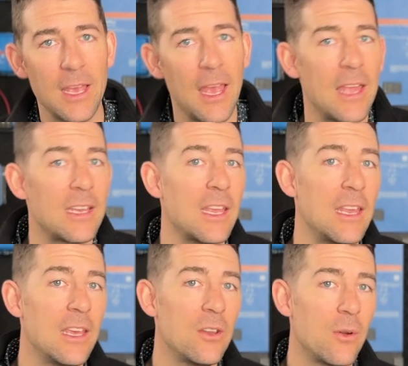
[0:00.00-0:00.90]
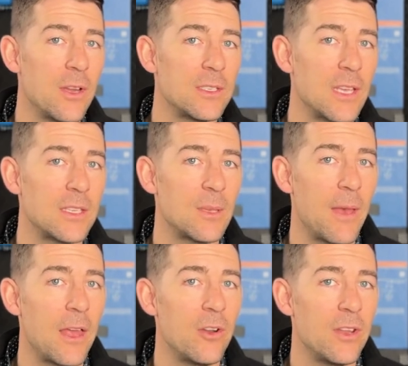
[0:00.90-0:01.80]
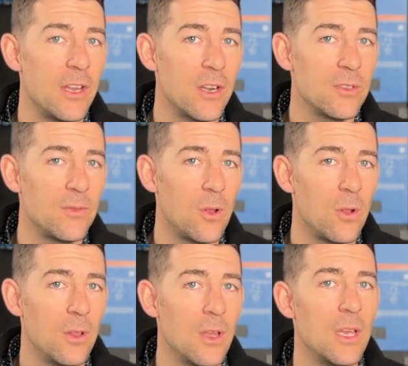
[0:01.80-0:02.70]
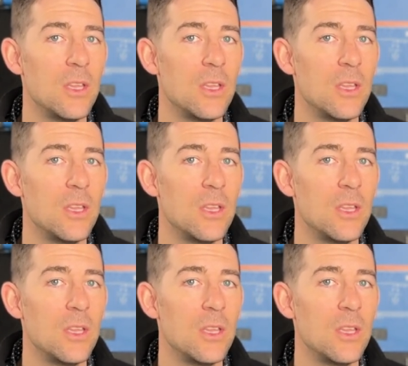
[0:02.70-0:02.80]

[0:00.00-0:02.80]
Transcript: and can increase as the battery nears full